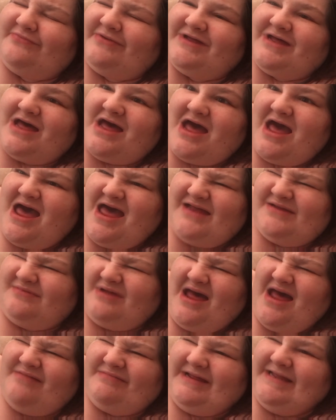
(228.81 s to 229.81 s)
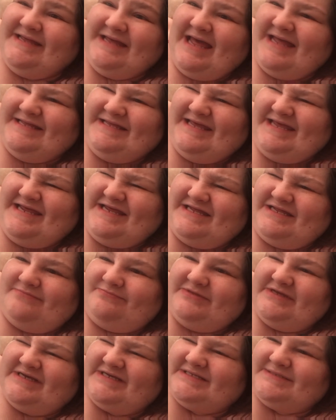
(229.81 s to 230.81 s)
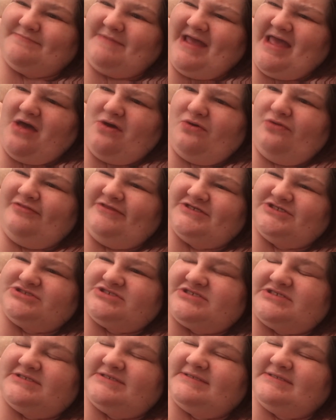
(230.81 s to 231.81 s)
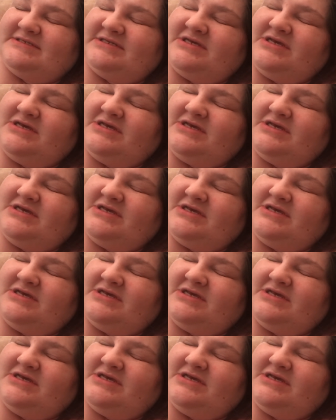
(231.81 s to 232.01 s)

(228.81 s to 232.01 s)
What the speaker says: but I can't, because my health is just,